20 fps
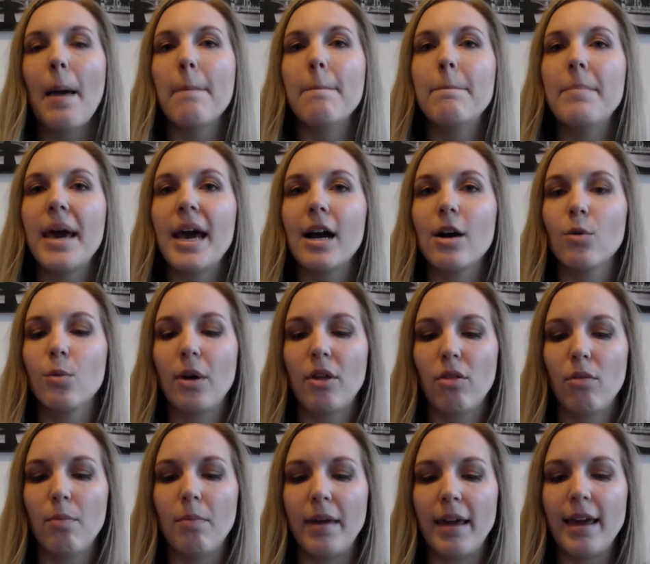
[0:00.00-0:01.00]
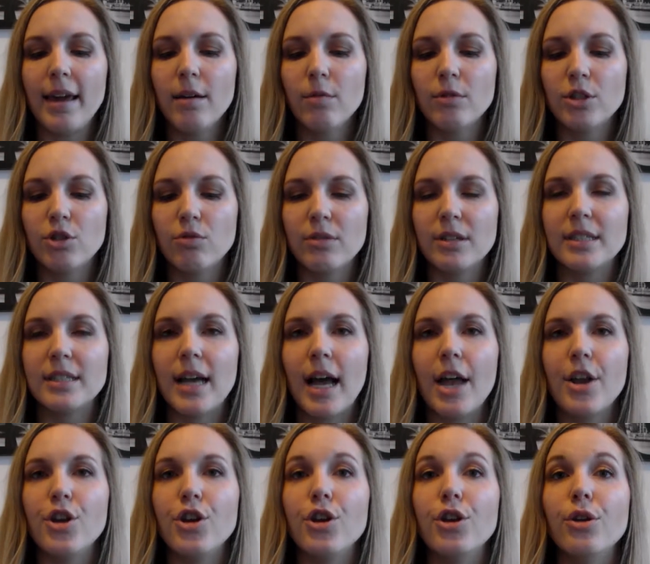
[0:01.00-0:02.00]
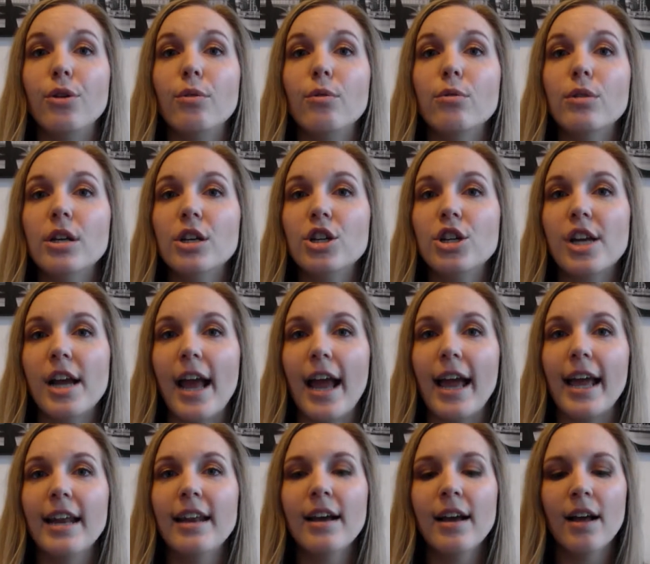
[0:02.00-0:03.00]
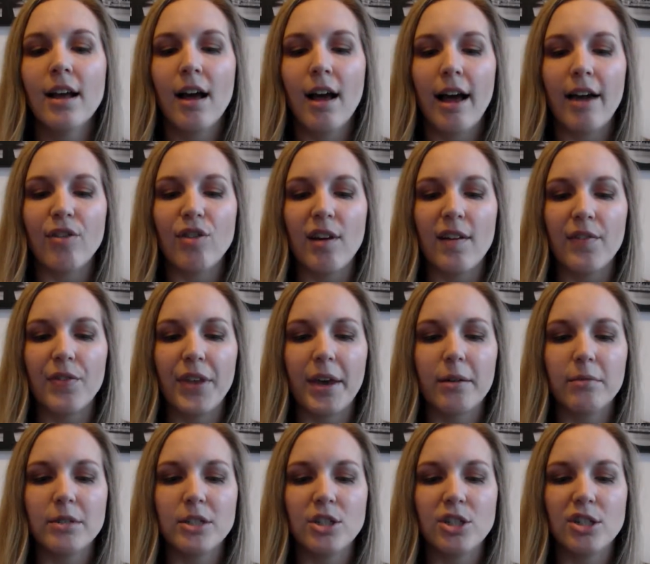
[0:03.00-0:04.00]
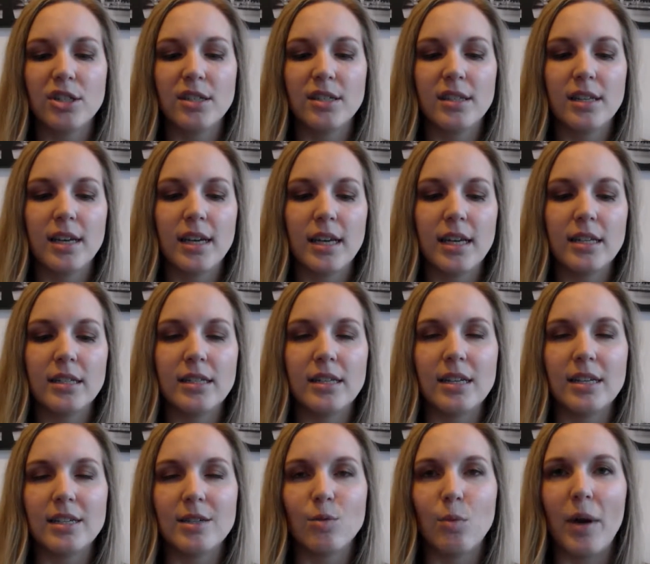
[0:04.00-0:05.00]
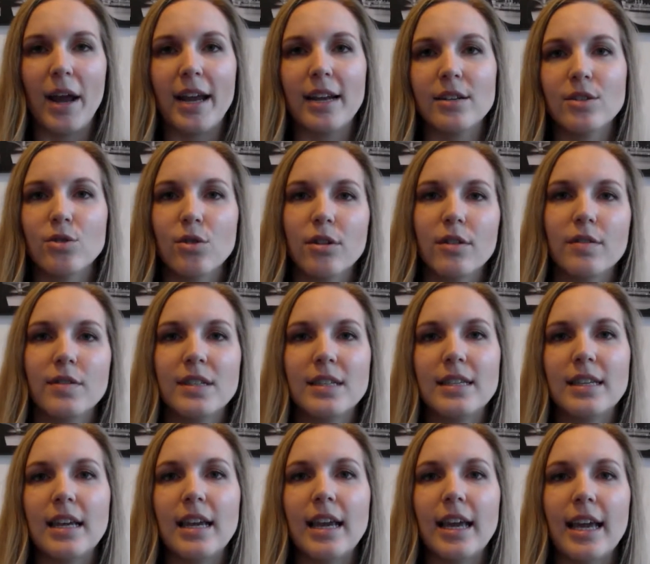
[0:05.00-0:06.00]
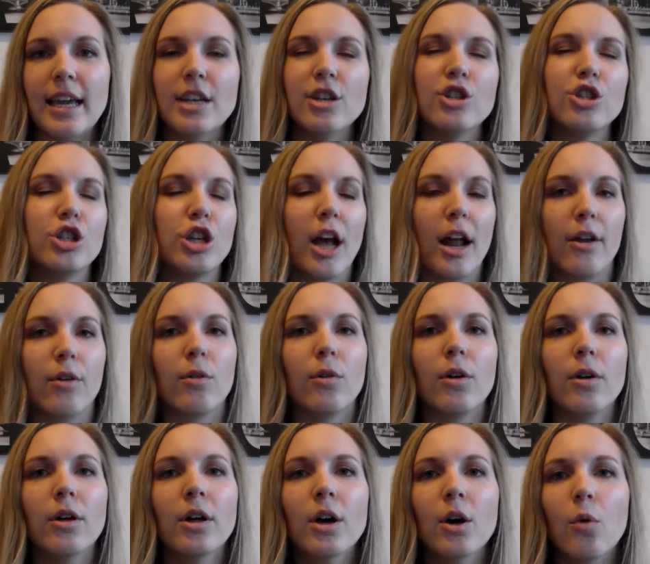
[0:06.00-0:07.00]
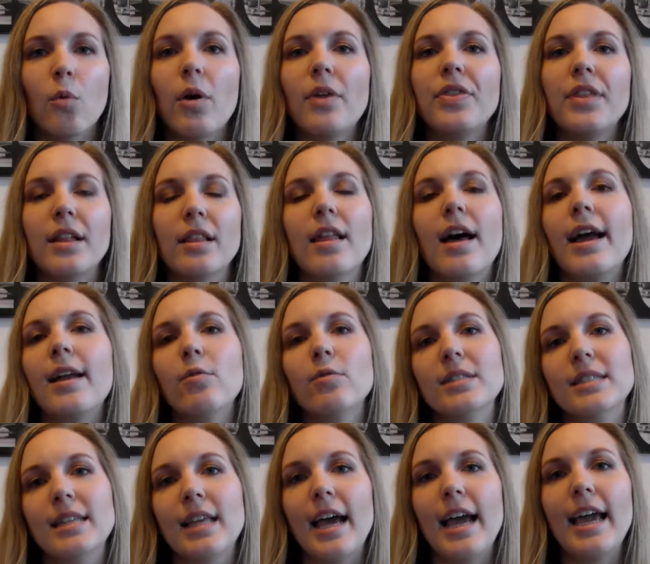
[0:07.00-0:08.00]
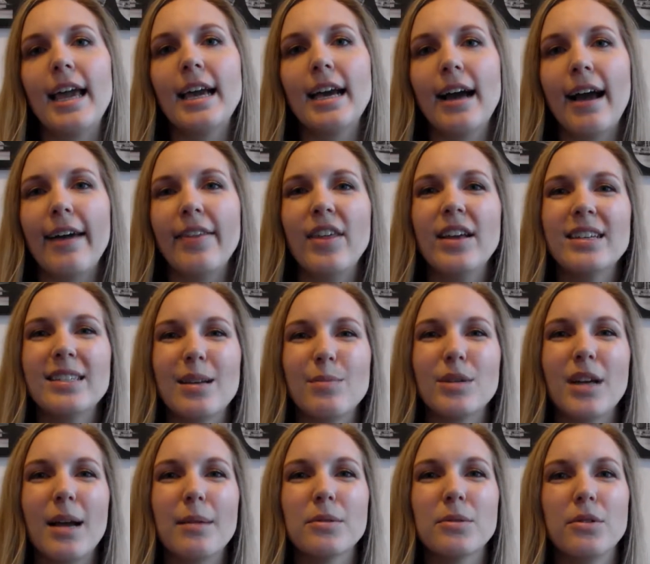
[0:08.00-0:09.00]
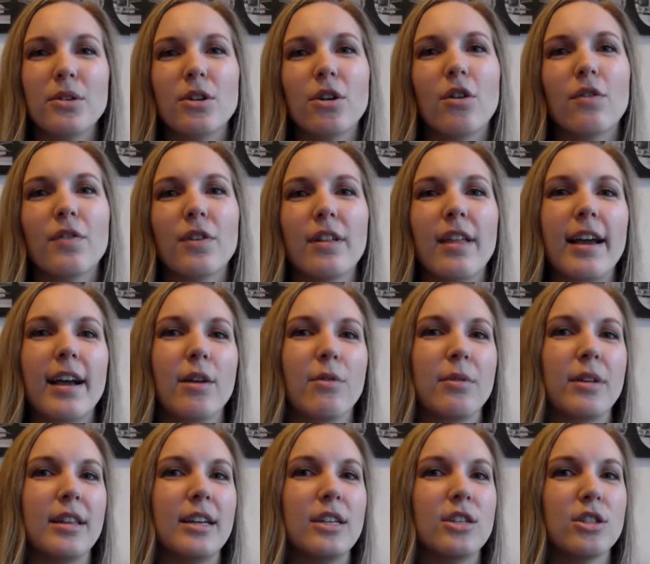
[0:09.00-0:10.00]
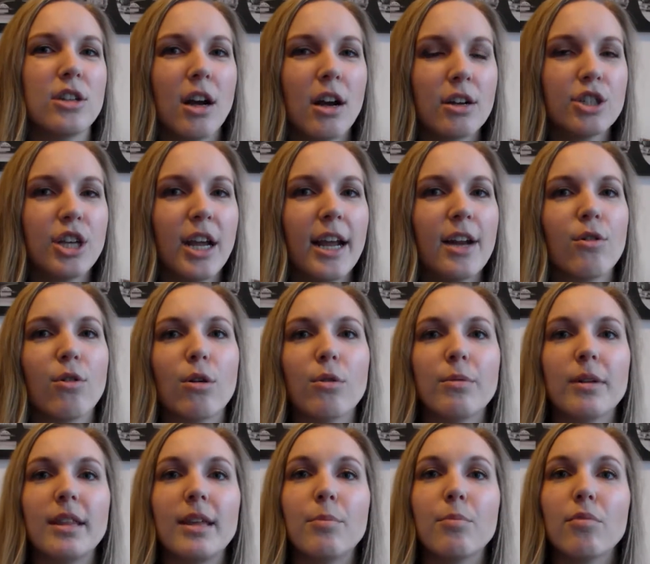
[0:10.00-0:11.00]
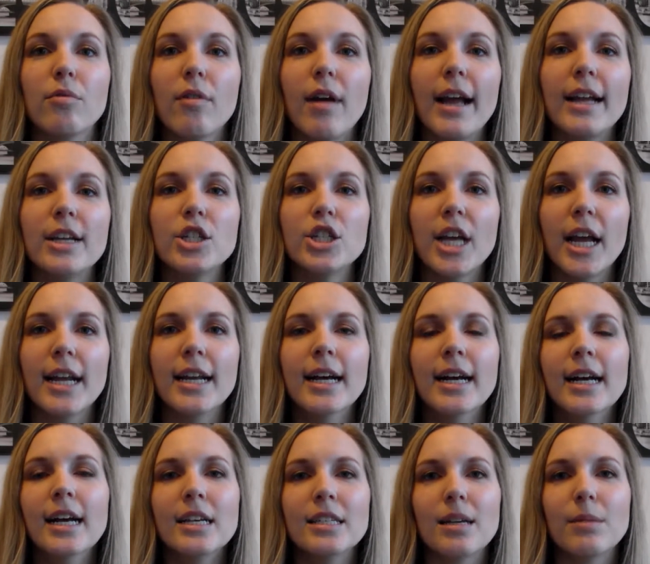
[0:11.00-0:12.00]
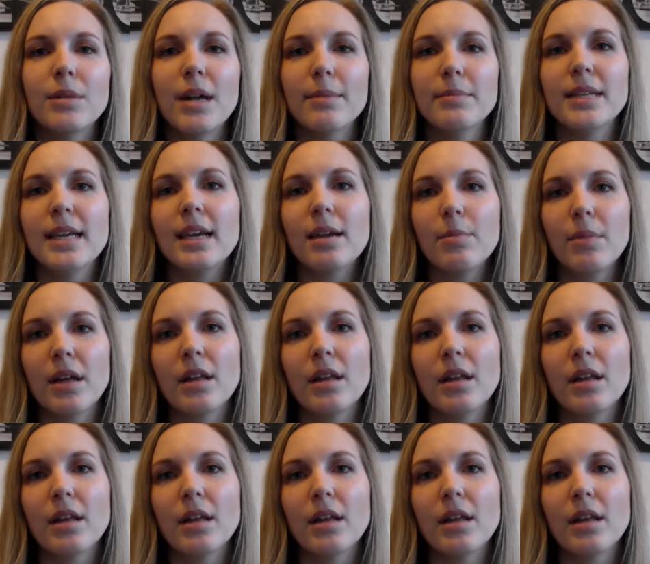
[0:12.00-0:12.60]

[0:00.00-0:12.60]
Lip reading: Bear With Me, which was a nude shade. I thought that was just the easiest way to sort of see in general what the line was like. I think sometimes when you go for like a really dark shade or a really bright shade, sometimes it can be